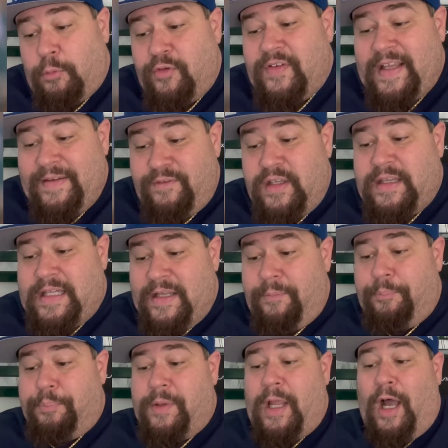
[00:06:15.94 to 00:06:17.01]
even
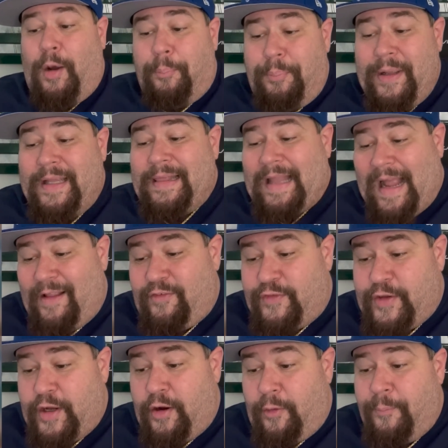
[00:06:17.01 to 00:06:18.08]
dipped a bit last
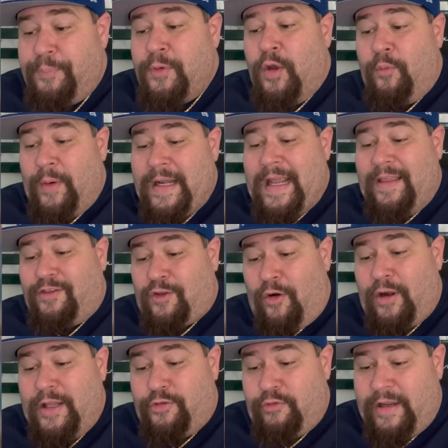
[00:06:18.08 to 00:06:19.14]
year when he had
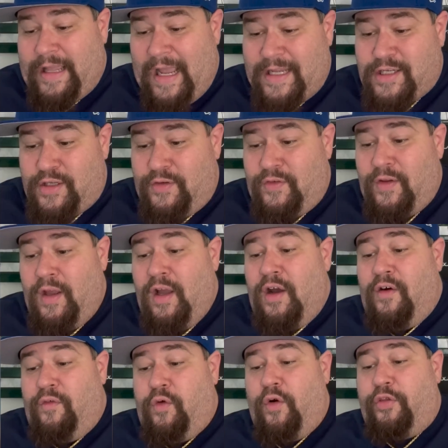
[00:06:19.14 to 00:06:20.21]
33 catches
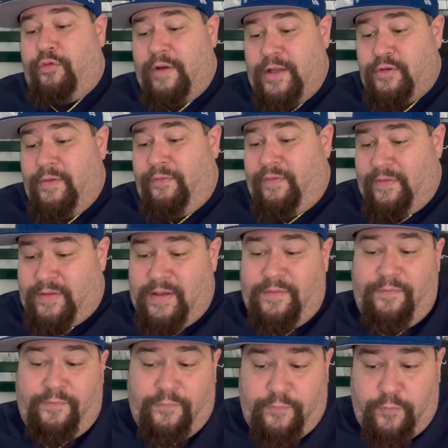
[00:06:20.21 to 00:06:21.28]
for
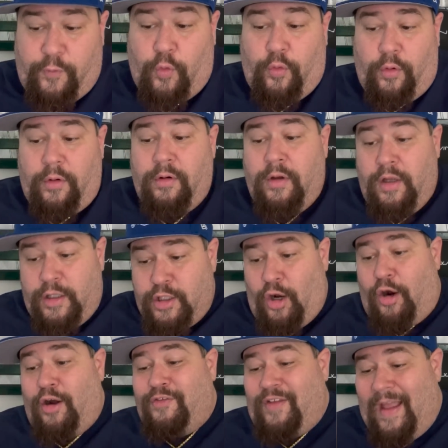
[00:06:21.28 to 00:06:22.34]
354
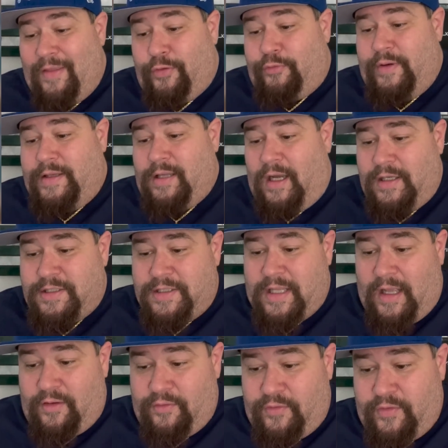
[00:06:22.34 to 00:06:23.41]
yards and three
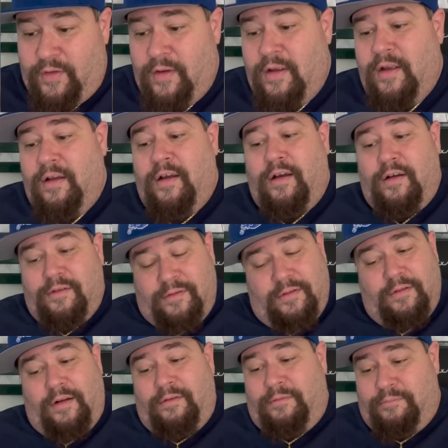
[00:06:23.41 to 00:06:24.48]
touchdowns.
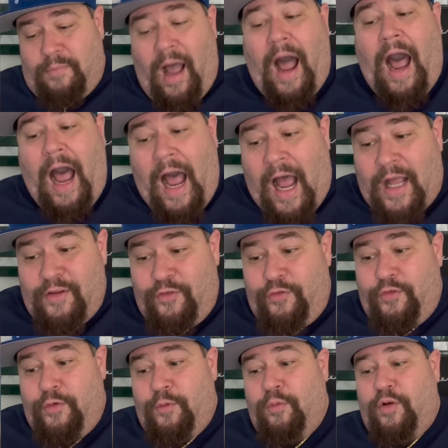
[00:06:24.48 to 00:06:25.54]

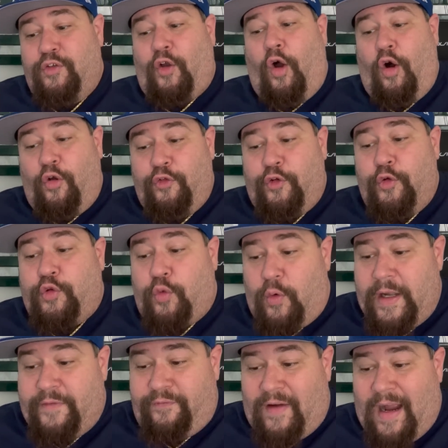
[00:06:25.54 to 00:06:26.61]
Oz was also
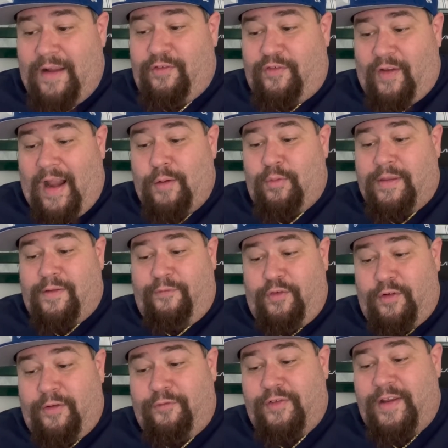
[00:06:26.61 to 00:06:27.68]
25, signed with the
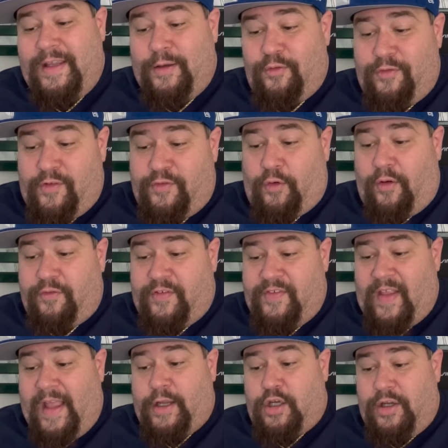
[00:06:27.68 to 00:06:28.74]
Philadelphia Eagles this
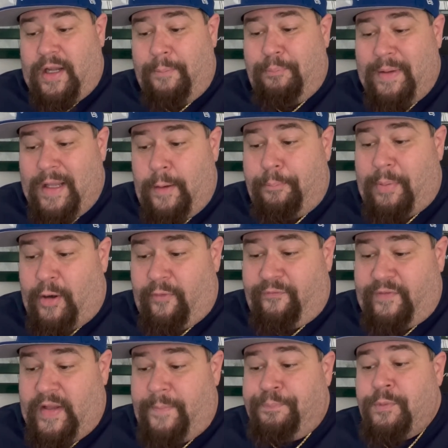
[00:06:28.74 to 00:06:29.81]
offseason, and couldn't be a better
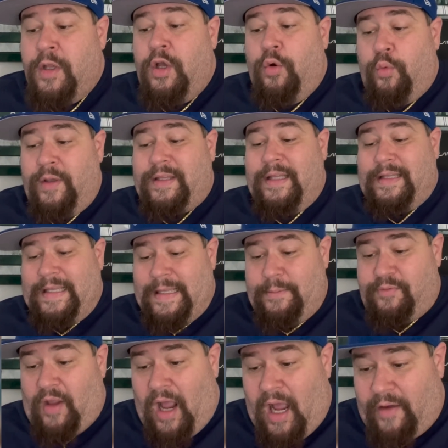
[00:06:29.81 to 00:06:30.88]
fit with the
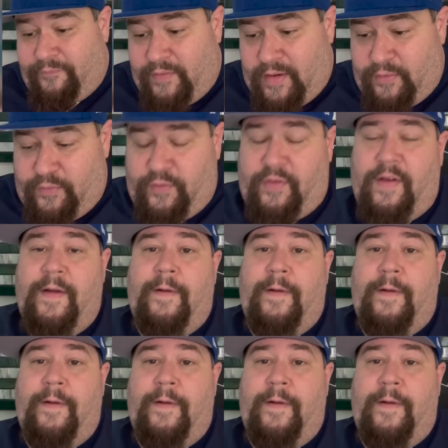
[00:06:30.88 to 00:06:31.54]
team's offense.